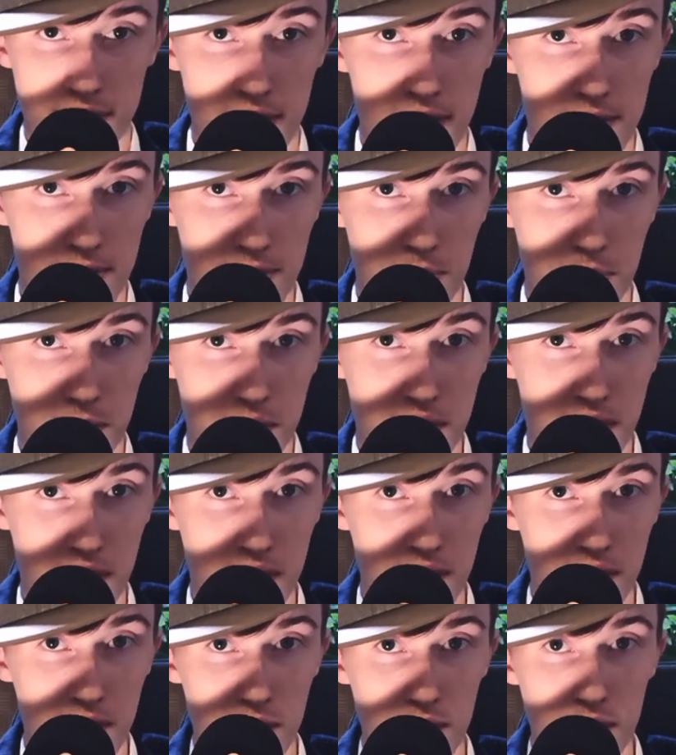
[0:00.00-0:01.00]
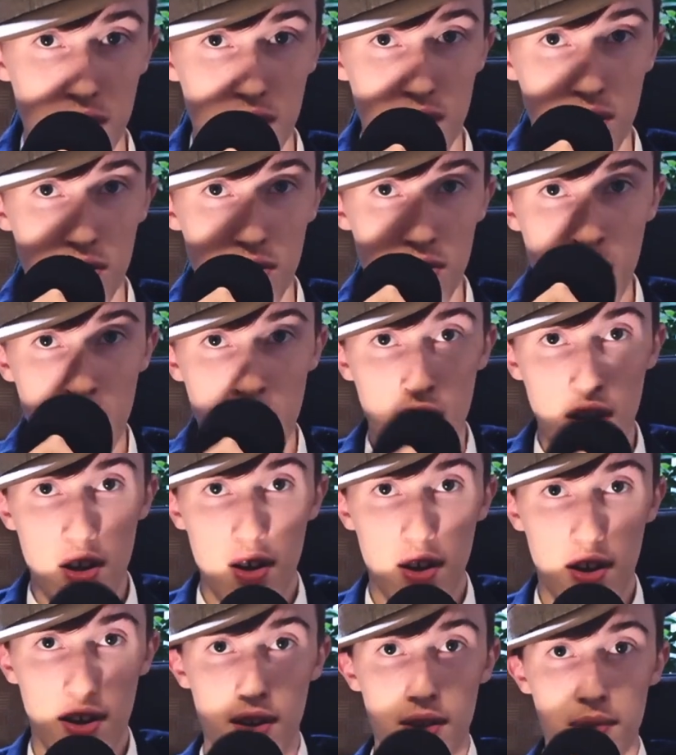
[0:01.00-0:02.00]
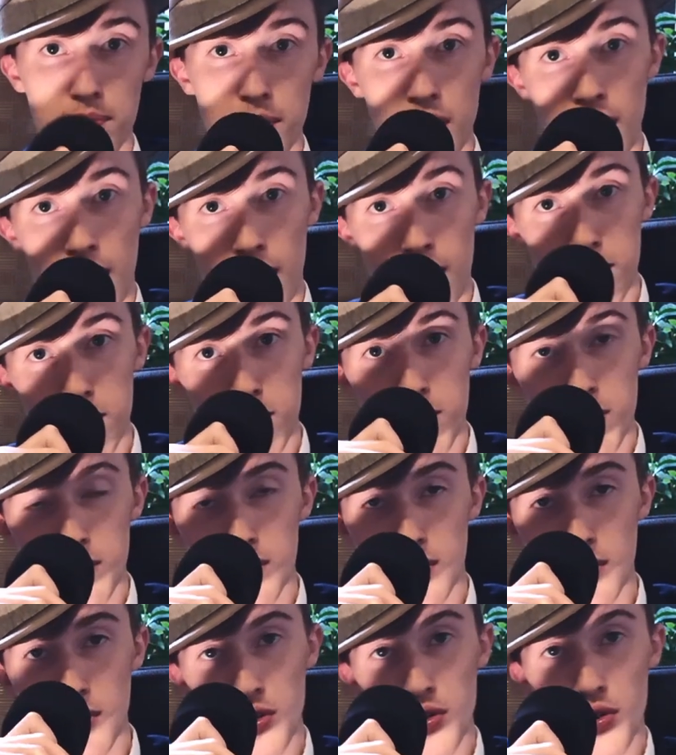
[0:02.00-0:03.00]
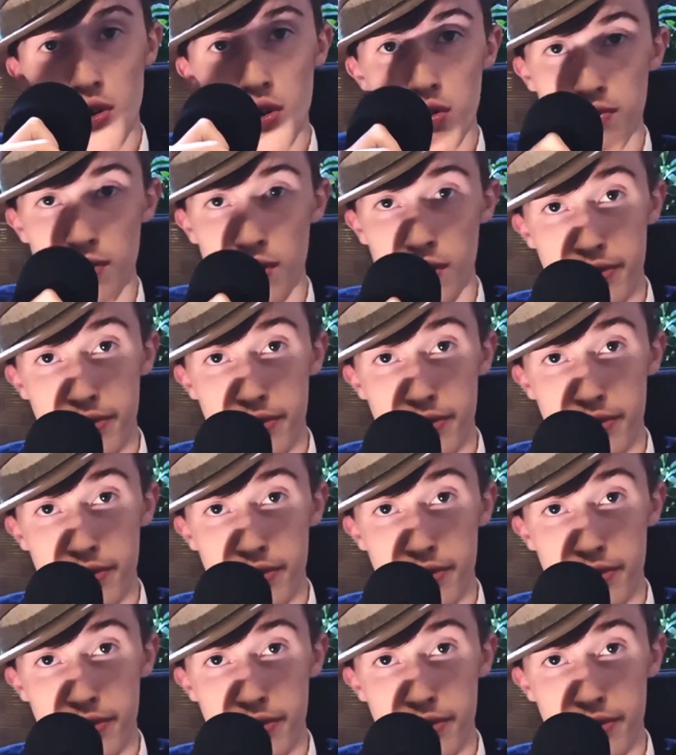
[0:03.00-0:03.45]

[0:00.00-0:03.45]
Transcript: that from the title of the video, but I'm going to go over